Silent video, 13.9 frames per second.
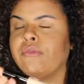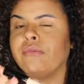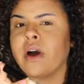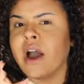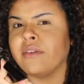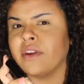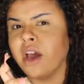
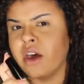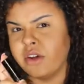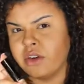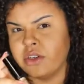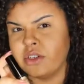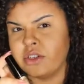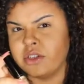
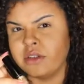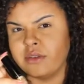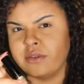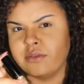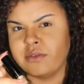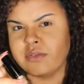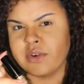$5
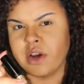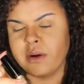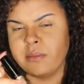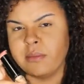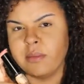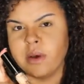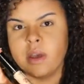
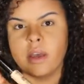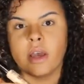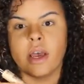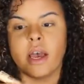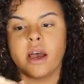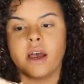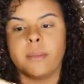from
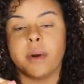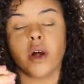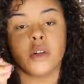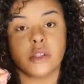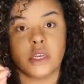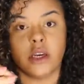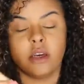
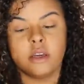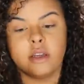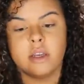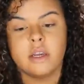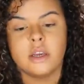Ulta,